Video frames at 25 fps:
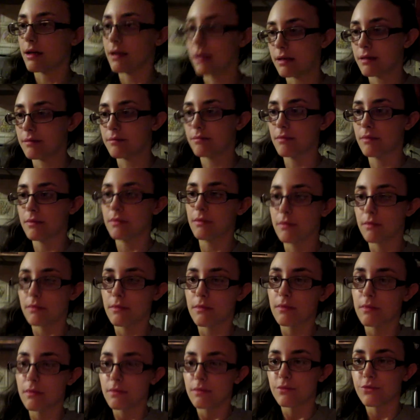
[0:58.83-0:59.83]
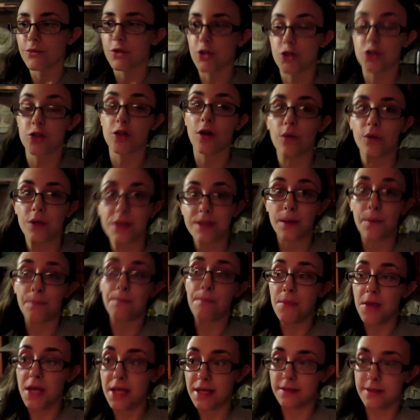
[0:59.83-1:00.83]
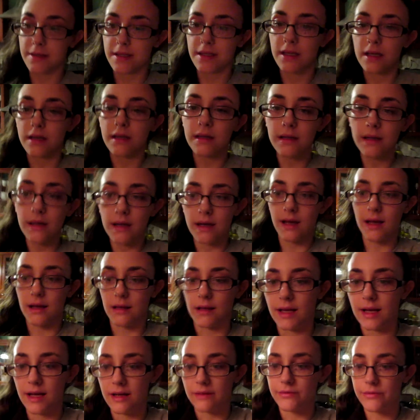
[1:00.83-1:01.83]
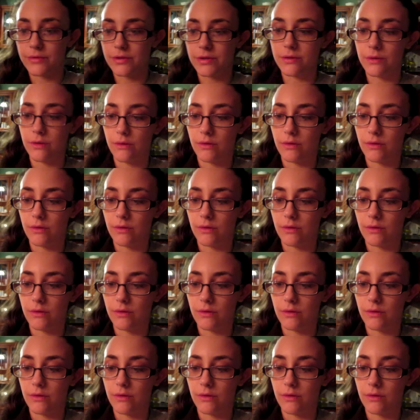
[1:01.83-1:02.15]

The show is amazing. I'll have